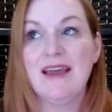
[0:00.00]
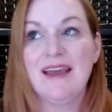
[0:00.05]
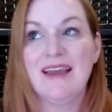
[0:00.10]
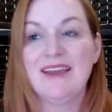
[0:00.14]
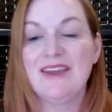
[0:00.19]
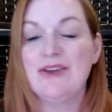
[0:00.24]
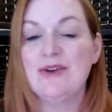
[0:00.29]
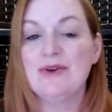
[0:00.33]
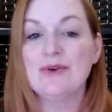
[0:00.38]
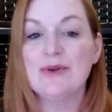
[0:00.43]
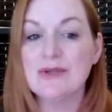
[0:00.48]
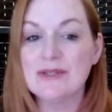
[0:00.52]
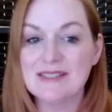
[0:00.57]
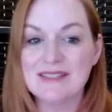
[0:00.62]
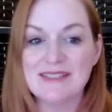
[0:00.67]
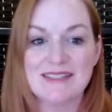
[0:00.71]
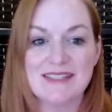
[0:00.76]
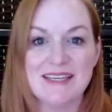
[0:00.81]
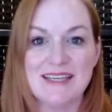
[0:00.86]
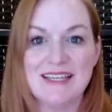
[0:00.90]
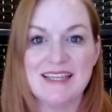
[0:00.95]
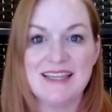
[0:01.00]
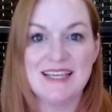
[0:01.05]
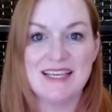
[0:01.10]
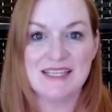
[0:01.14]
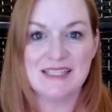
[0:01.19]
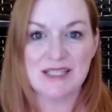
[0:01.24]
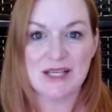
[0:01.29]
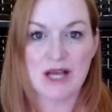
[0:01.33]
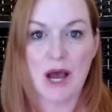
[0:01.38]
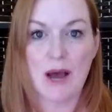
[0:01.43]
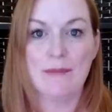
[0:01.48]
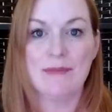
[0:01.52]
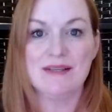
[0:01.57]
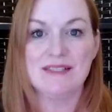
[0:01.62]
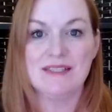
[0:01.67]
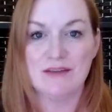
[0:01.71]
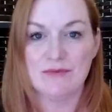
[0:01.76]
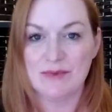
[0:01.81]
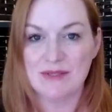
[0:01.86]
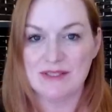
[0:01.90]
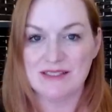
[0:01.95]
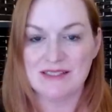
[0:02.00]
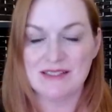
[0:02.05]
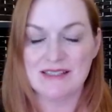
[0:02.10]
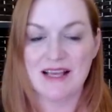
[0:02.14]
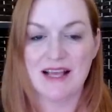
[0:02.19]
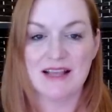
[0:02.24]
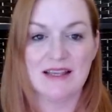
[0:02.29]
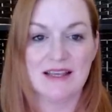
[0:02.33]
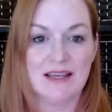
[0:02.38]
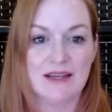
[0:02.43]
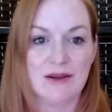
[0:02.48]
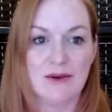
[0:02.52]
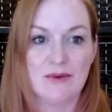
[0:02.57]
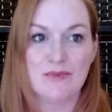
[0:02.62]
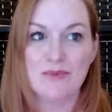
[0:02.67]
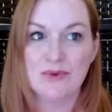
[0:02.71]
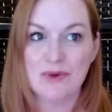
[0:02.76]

you'll see these comics have been selling